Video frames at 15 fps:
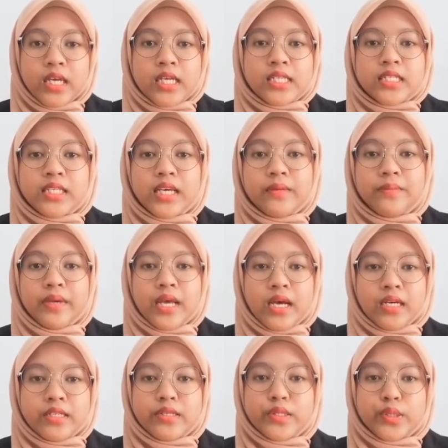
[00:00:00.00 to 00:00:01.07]

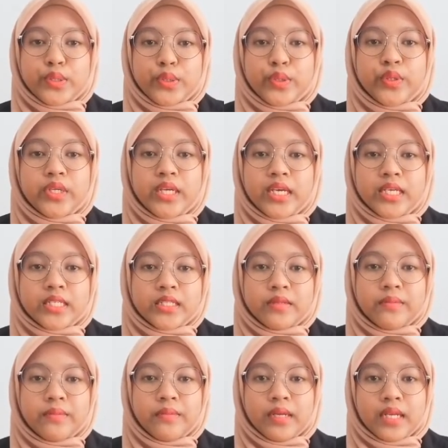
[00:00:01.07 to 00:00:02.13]
Sambar, also known as
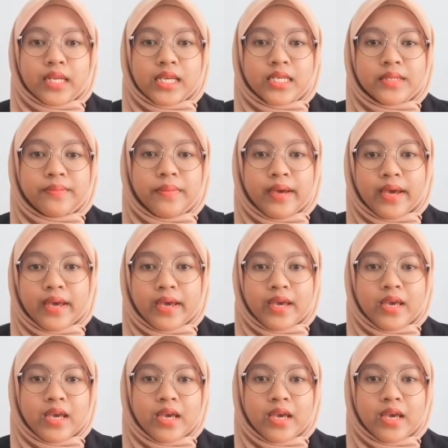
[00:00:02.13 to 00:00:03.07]
Malay bear,